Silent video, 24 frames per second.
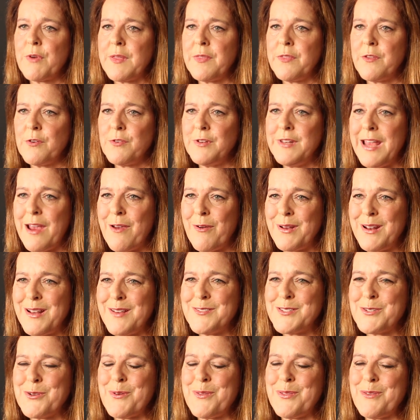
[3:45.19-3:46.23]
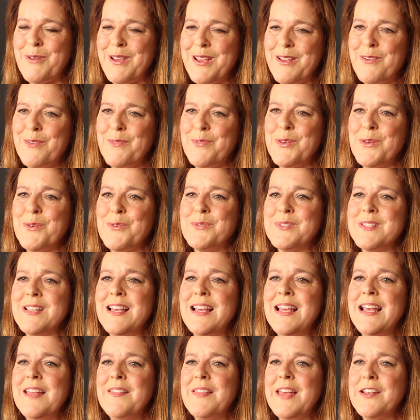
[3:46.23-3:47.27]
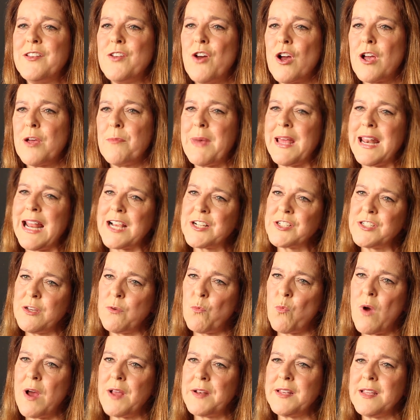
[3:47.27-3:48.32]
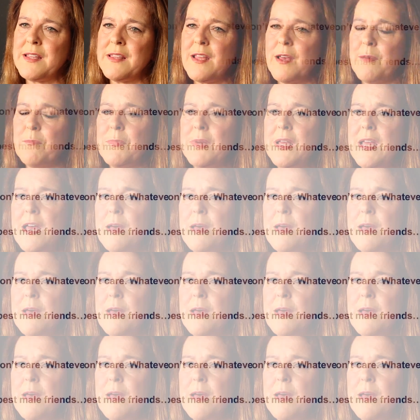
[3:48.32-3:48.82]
in their narratives or in their interviews, they talk about actually wanting them,